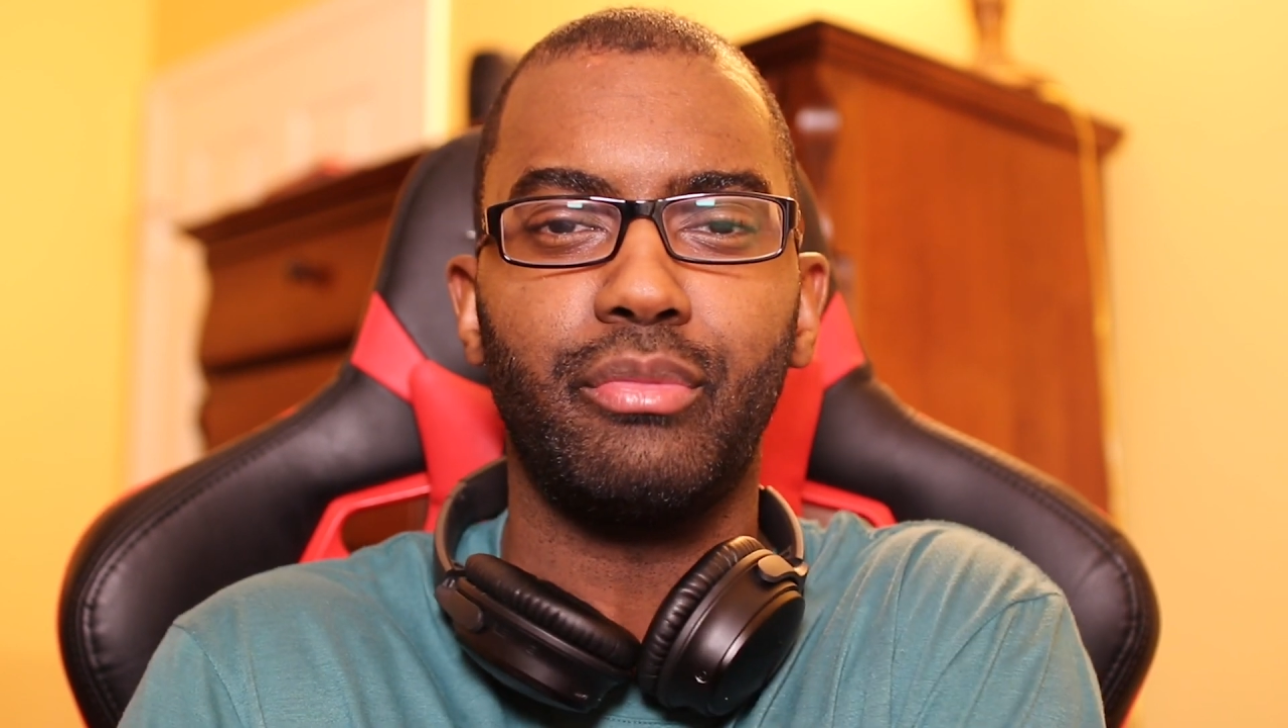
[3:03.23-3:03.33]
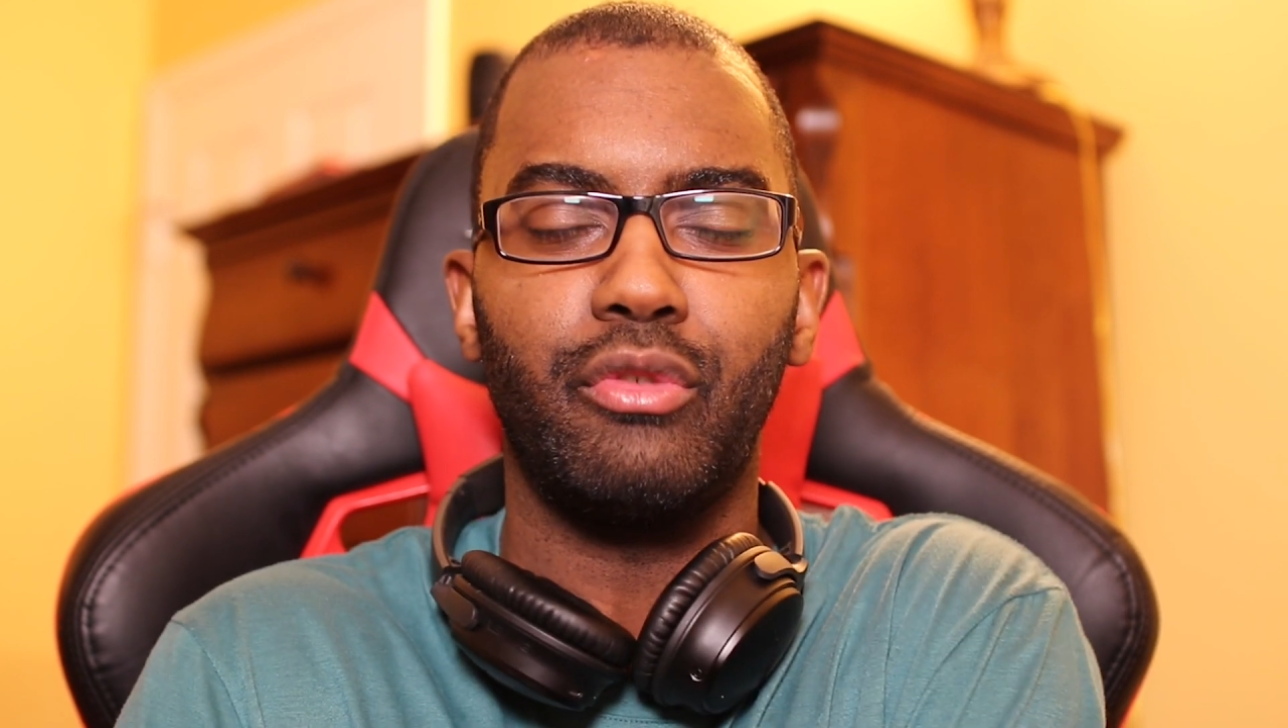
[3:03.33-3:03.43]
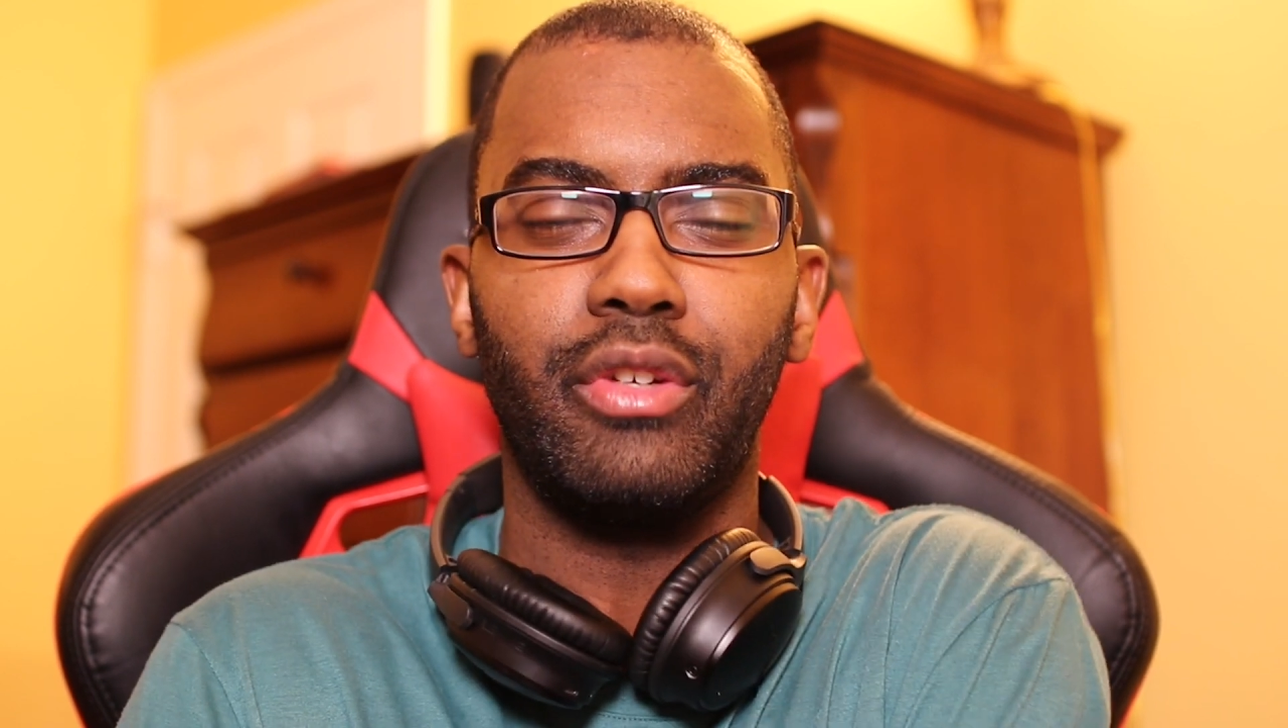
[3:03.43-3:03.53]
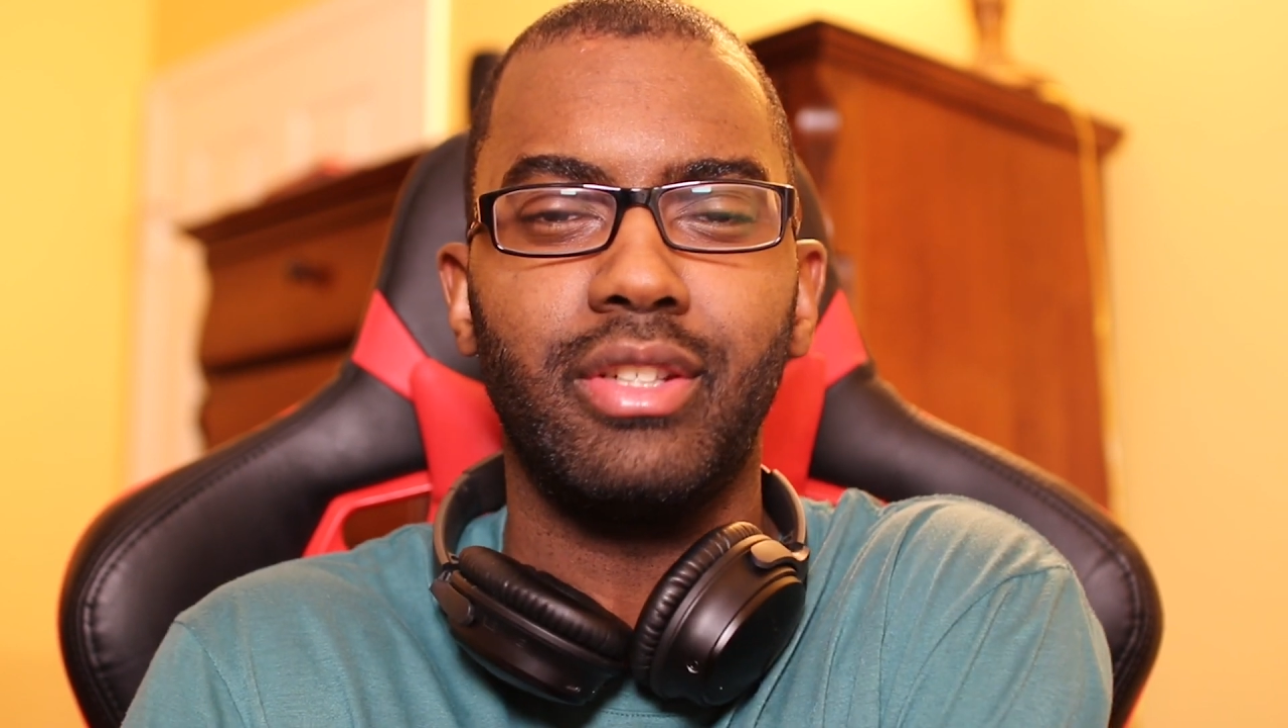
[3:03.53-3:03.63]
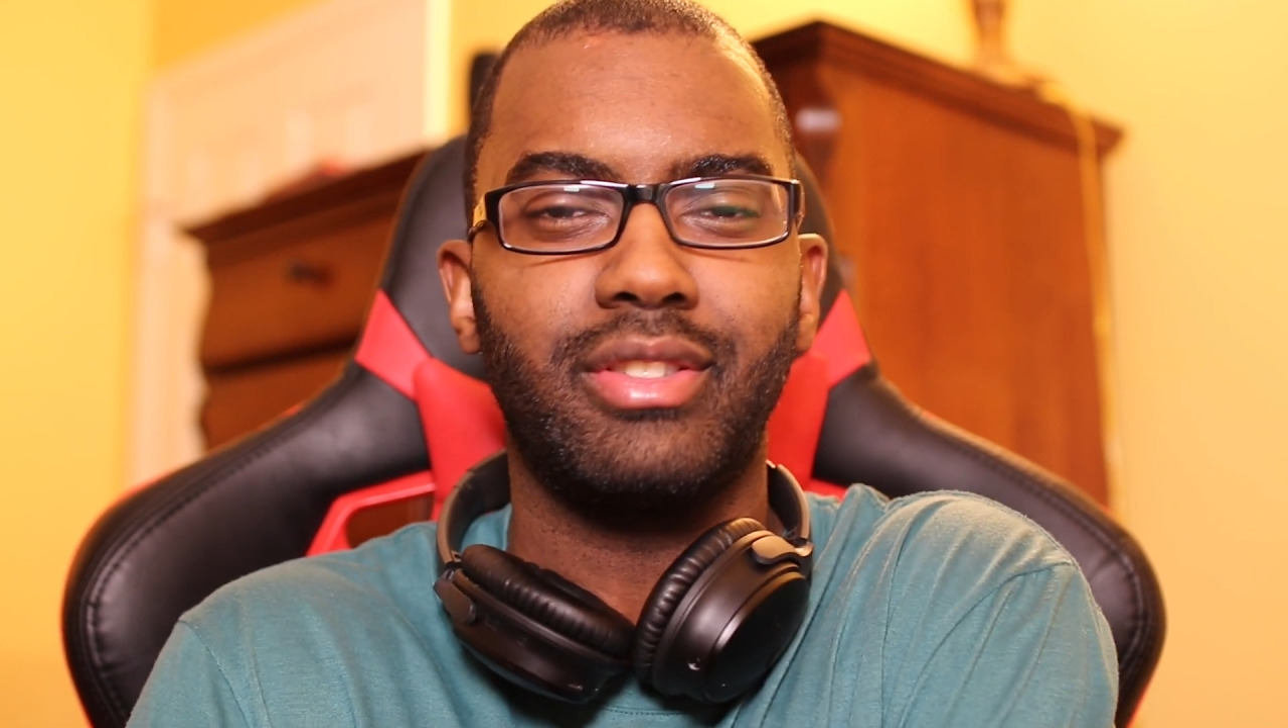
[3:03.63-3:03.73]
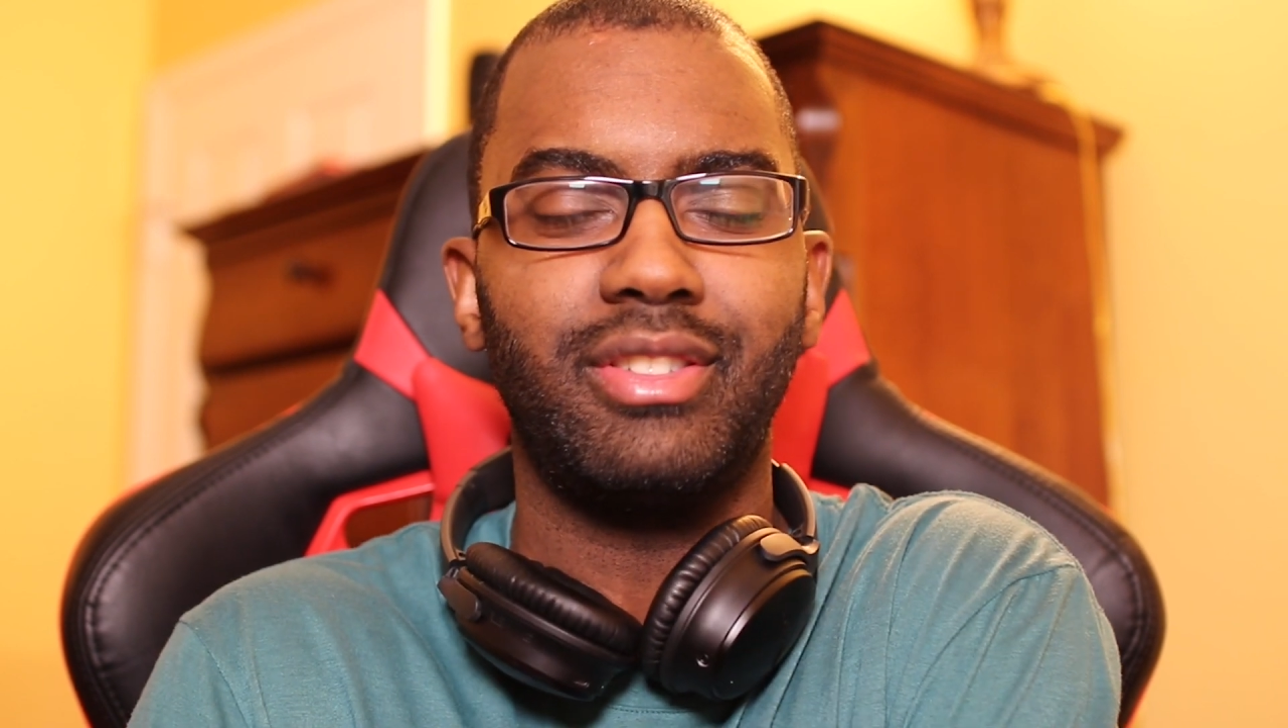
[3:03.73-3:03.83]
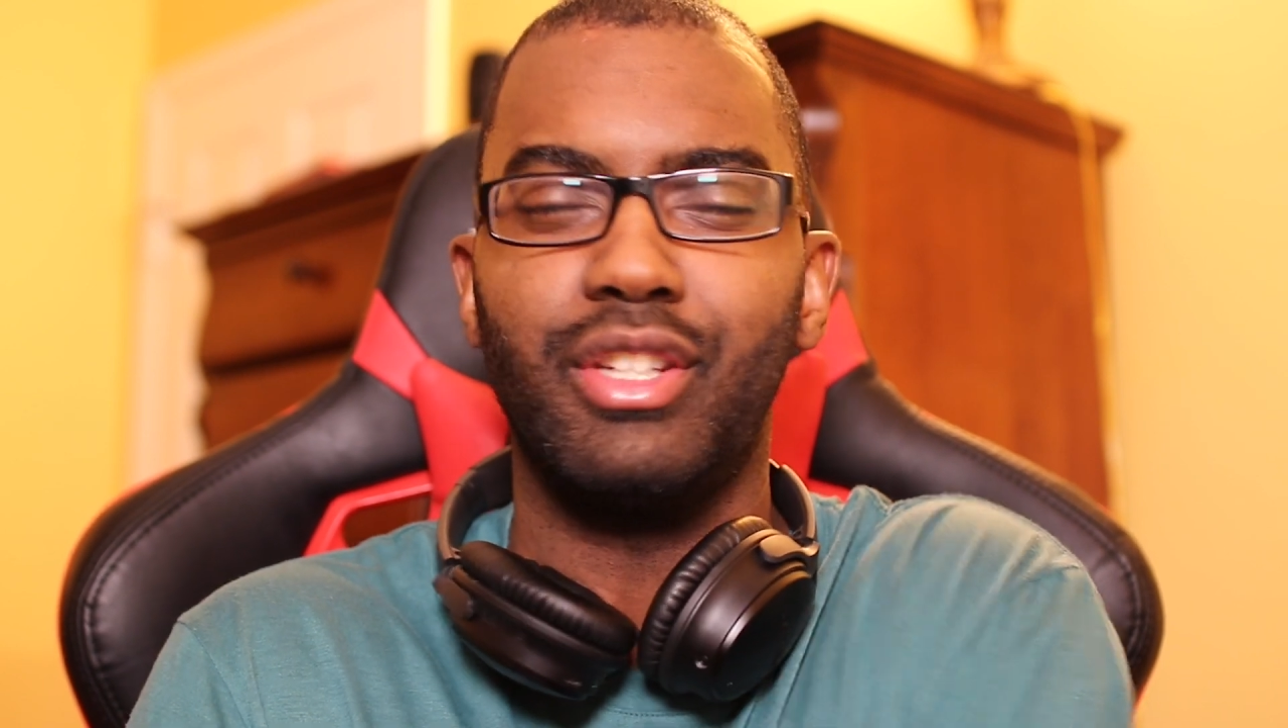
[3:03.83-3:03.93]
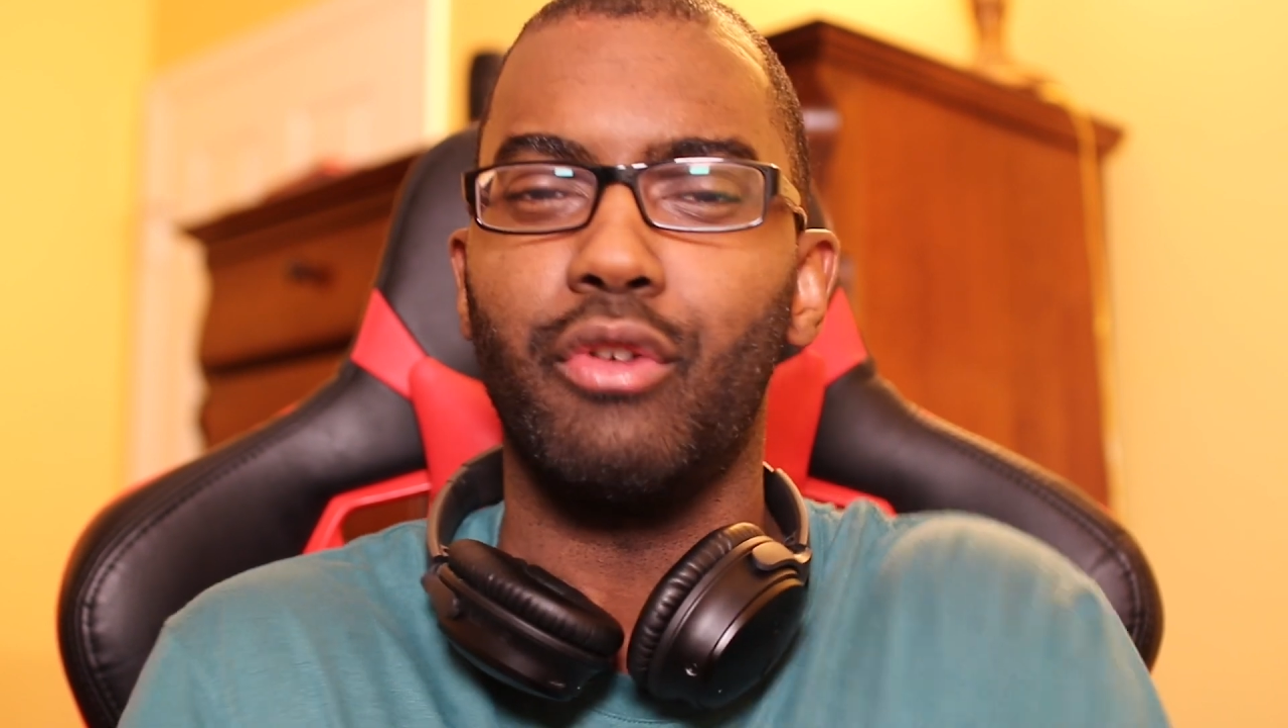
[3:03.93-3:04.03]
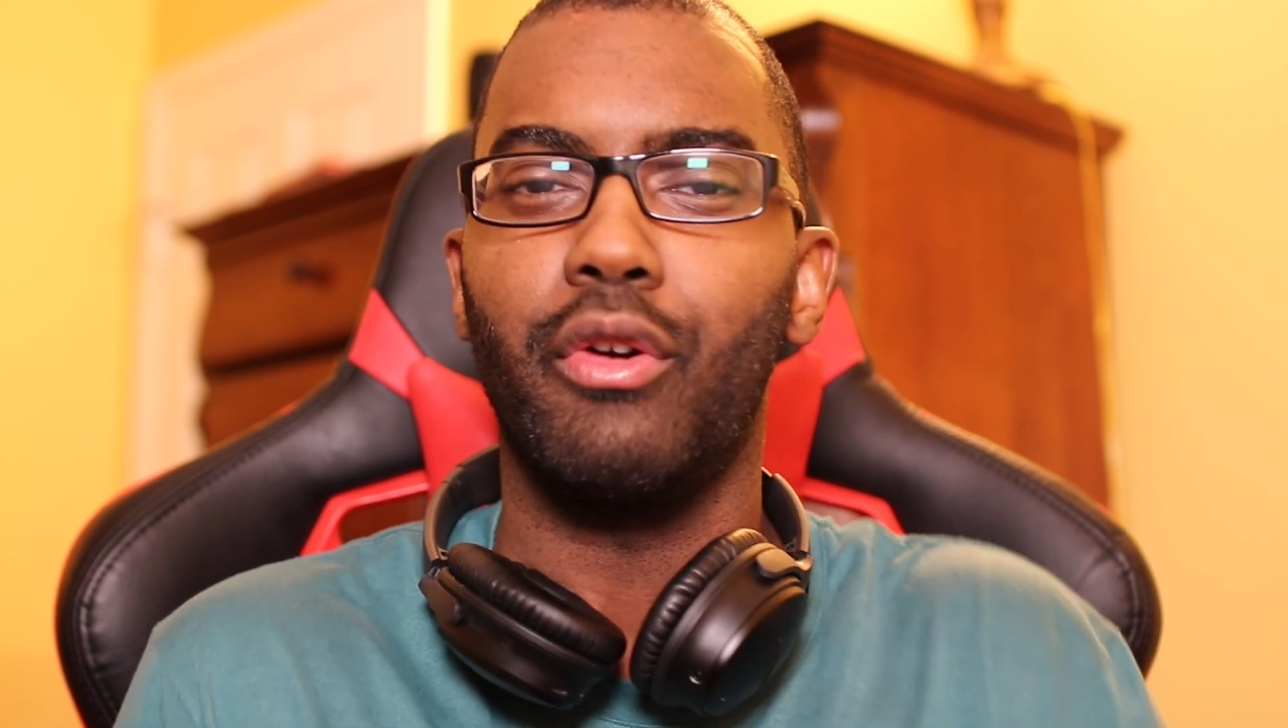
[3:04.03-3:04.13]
movies, you know,